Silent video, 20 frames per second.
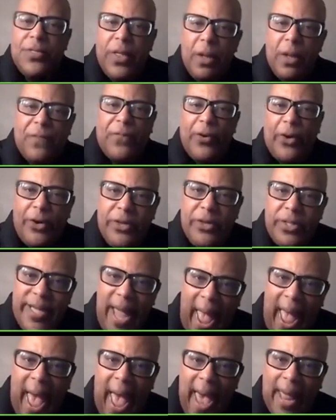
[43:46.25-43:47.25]
The
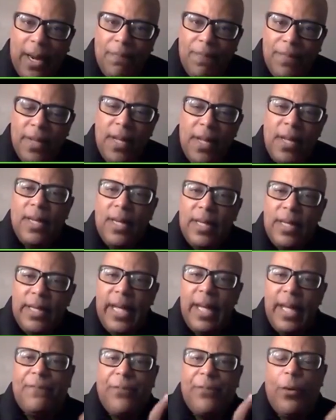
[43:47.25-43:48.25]
first Adam
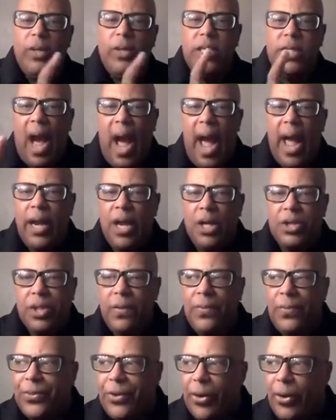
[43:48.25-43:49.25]
lived for
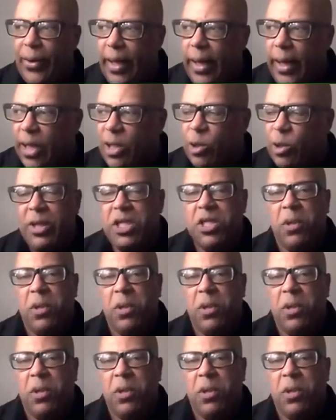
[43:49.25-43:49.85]
930 years,